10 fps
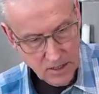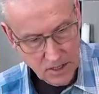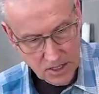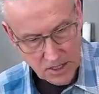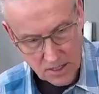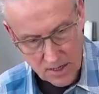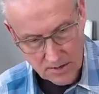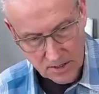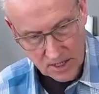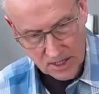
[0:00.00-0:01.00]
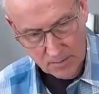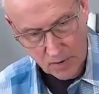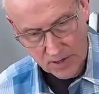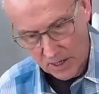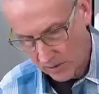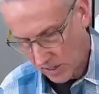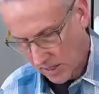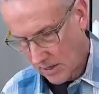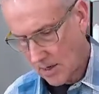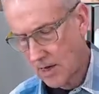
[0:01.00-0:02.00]
just to, you know,
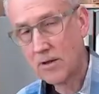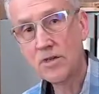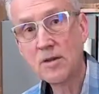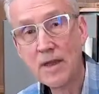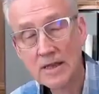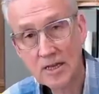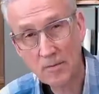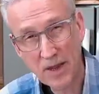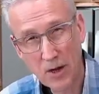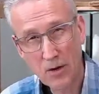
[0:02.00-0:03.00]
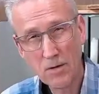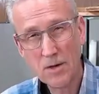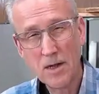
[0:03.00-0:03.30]
she used to make these bigger.